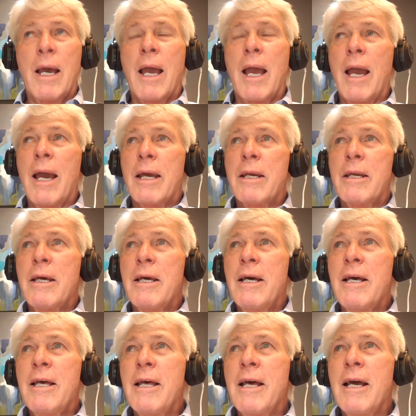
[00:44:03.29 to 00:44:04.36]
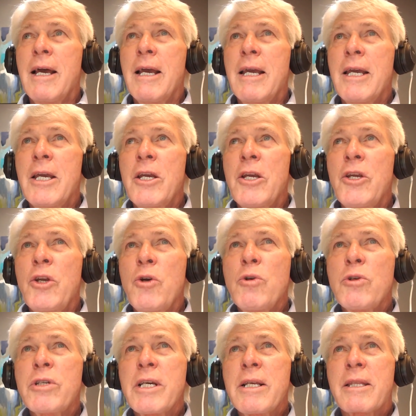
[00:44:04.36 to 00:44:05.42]
And
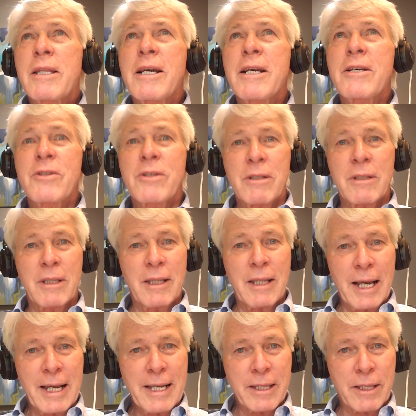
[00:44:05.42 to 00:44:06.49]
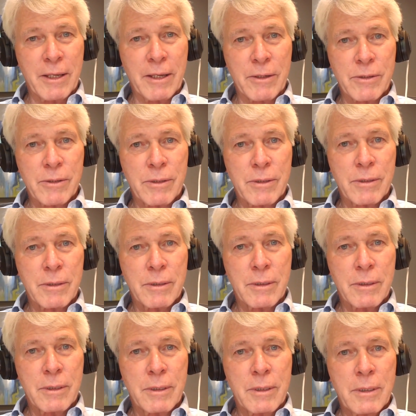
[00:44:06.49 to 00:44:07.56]
using things like this
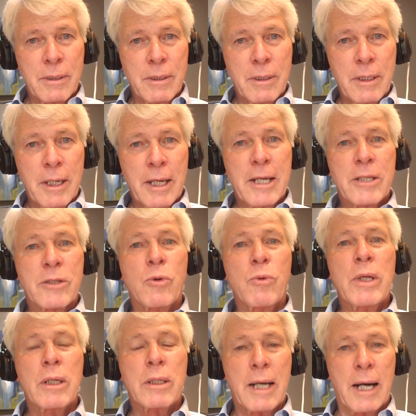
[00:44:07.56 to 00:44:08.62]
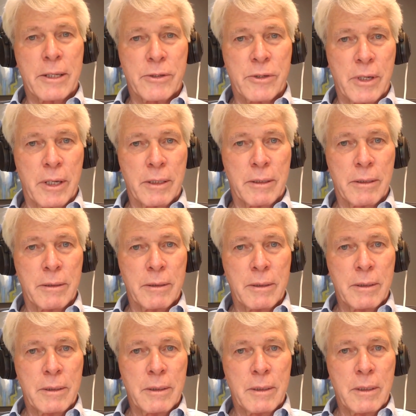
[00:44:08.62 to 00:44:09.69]
is a real godsend,
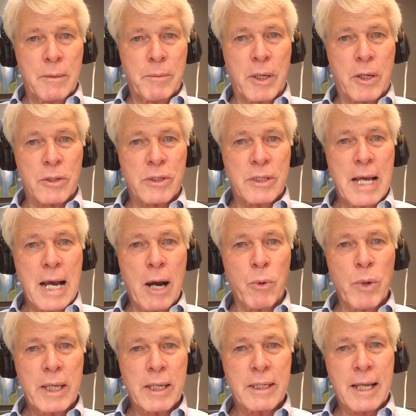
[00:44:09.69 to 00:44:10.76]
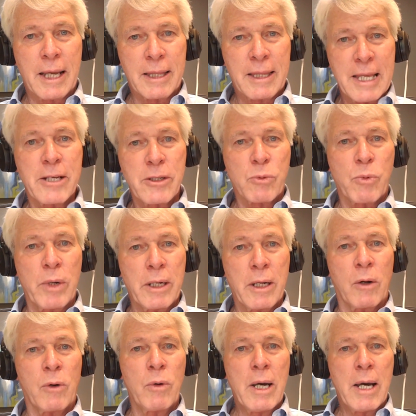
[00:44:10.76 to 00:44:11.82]
because now we can take things we
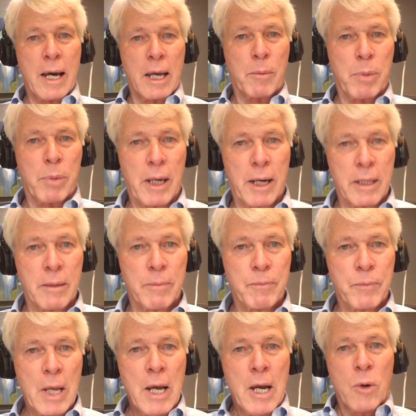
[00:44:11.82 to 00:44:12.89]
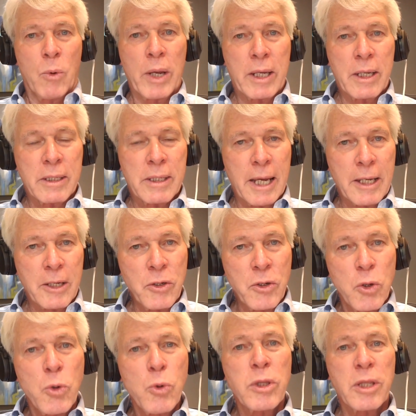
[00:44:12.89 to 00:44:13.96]
know and apply them. We can take
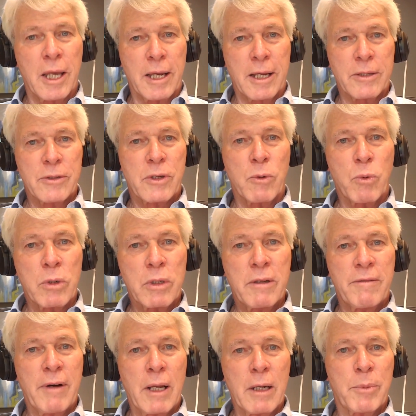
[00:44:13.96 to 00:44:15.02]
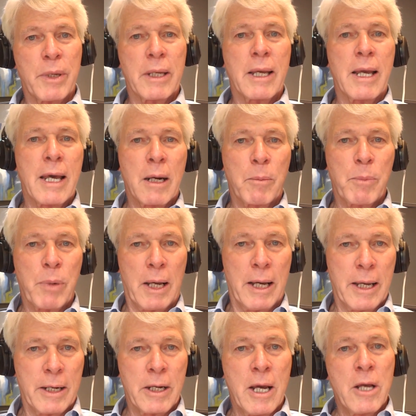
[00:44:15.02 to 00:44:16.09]
new things that we're developing and apply
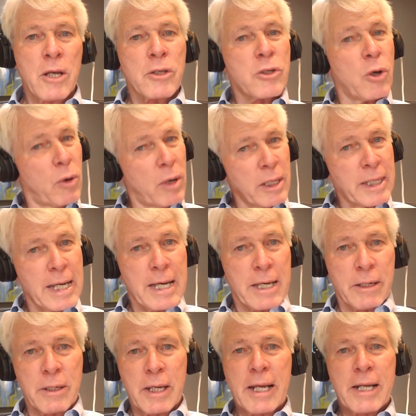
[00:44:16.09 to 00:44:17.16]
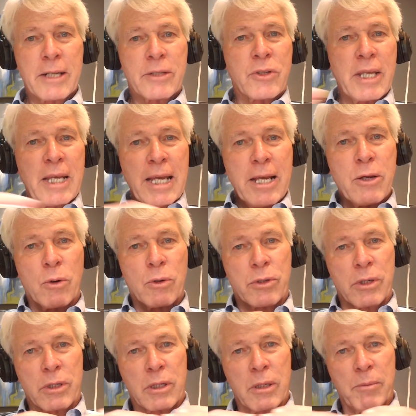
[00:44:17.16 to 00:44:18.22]
it. So again, it's the
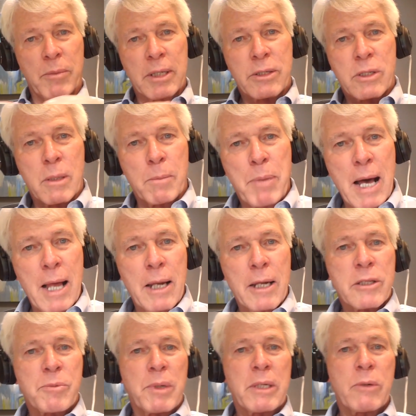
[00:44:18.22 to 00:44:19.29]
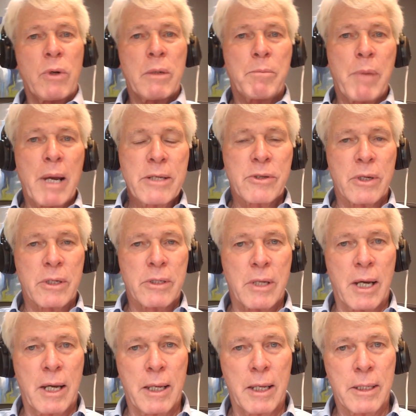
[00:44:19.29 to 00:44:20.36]
ecosystem. It's the balance between basic
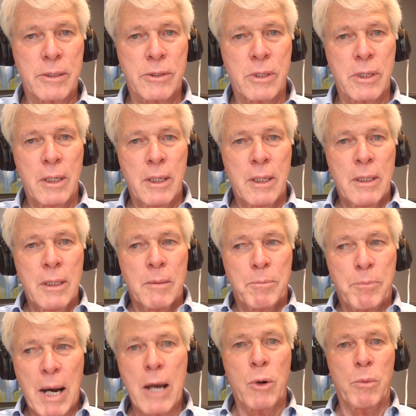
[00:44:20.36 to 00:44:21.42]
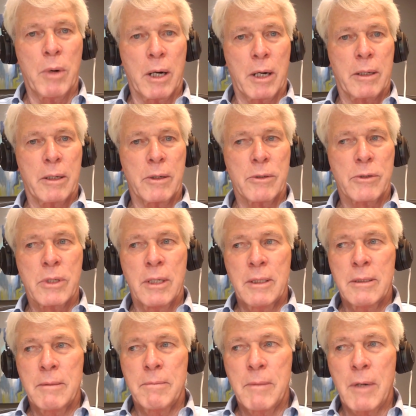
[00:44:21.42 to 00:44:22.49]
science, biomarkers,
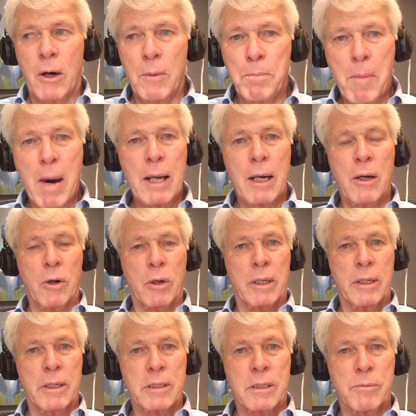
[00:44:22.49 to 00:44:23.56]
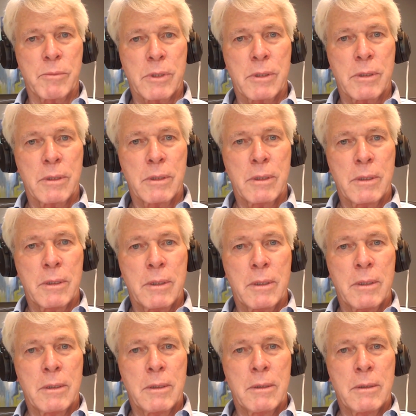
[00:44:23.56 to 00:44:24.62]
model organisms,
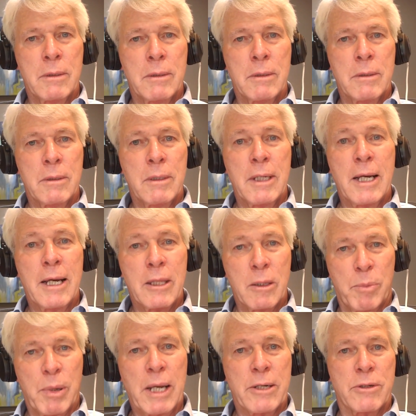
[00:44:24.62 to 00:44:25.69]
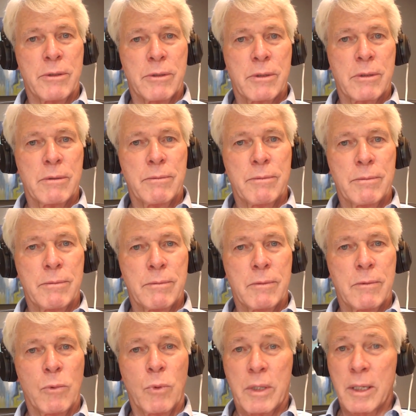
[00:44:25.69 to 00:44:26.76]
and the patients,
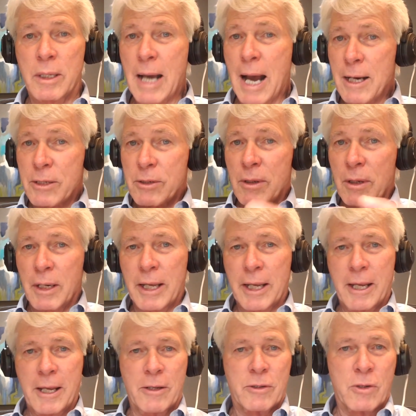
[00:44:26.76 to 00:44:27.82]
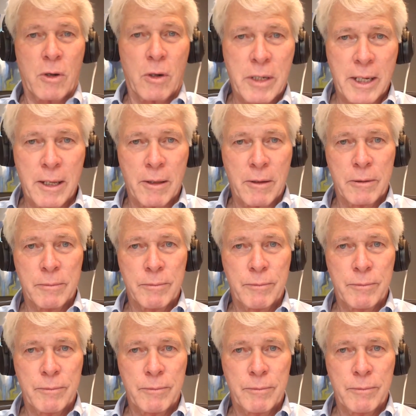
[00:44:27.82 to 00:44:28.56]
with the docs linking us all together.